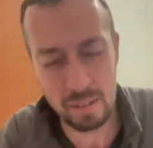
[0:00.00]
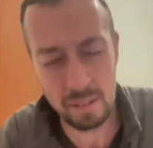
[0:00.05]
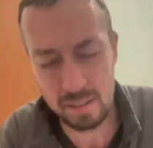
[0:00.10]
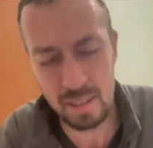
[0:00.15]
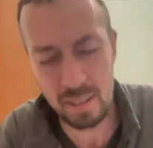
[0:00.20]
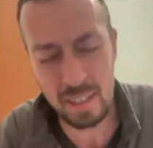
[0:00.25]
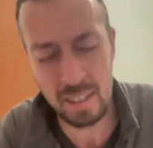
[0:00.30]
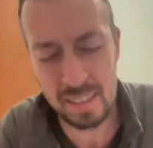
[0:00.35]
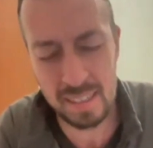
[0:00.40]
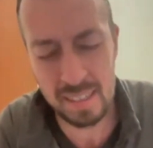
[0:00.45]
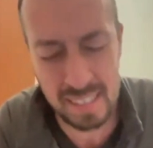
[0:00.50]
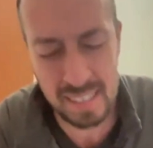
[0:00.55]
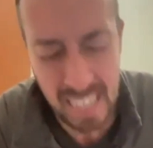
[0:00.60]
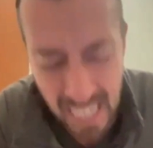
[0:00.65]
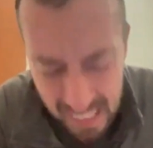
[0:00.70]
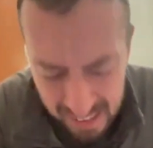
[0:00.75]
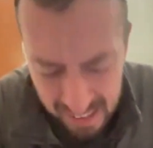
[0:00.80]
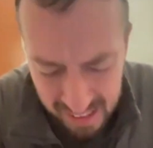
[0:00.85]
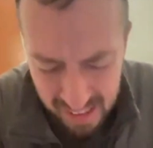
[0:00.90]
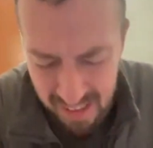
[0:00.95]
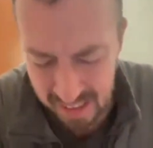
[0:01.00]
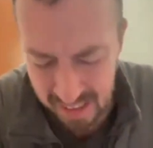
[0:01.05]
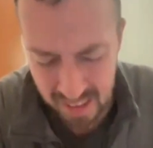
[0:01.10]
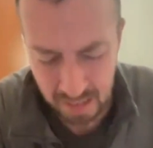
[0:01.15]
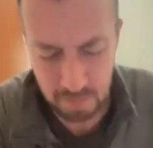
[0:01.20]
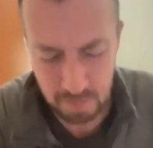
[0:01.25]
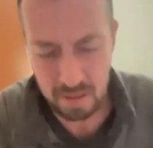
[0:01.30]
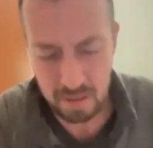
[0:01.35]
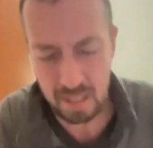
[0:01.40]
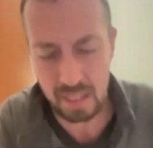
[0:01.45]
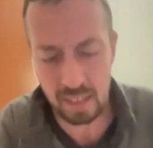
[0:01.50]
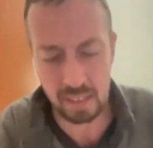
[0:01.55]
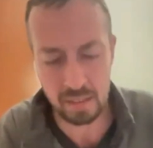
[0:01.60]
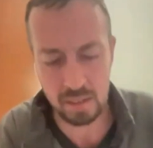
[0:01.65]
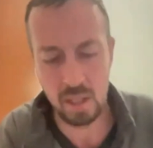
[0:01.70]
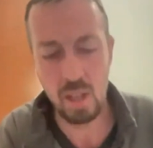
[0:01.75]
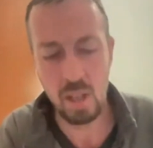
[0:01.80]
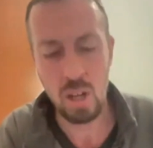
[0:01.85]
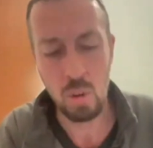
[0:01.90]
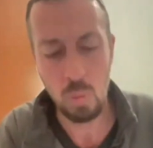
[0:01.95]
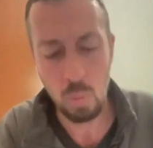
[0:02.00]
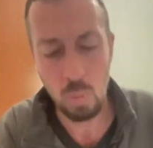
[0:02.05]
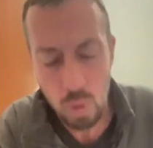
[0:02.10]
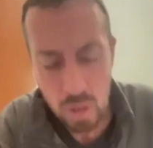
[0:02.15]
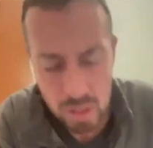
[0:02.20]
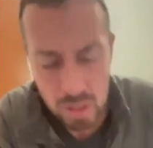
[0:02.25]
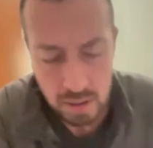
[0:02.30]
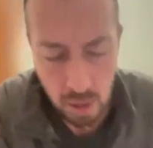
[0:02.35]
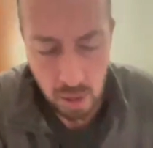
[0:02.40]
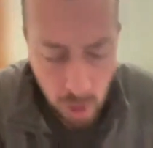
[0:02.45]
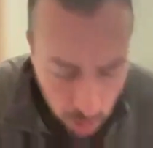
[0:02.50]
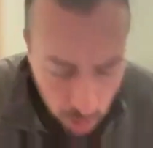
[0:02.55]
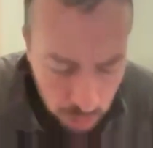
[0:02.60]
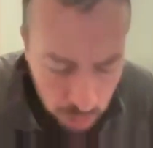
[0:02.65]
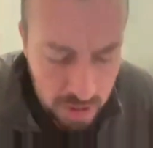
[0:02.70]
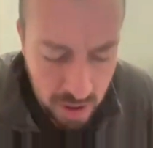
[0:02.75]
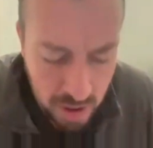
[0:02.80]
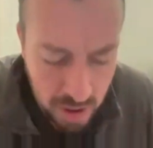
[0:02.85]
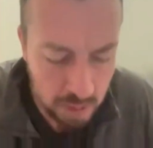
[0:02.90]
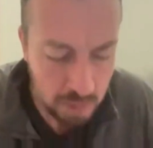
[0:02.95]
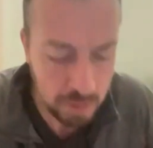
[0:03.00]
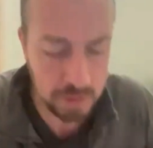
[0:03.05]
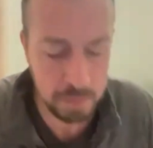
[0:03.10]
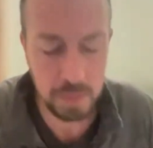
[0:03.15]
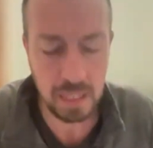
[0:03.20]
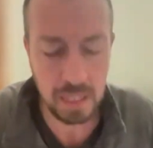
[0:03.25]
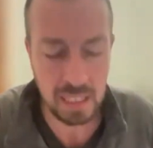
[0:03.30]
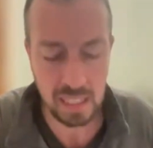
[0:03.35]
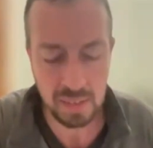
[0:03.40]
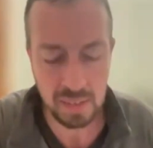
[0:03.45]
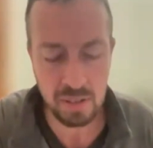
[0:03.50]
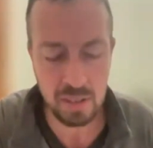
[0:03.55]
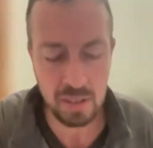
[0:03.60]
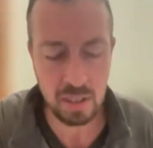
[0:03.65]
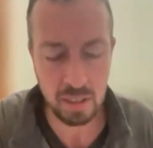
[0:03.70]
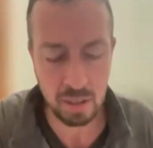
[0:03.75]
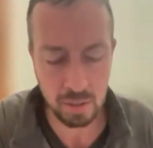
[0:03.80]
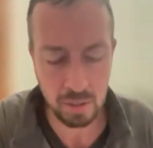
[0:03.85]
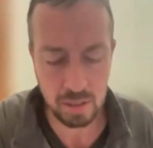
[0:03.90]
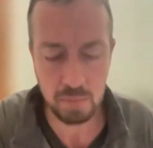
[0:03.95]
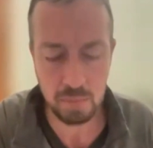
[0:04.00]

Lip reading: It's not exactly the same thing as what is owed to you is being given to you.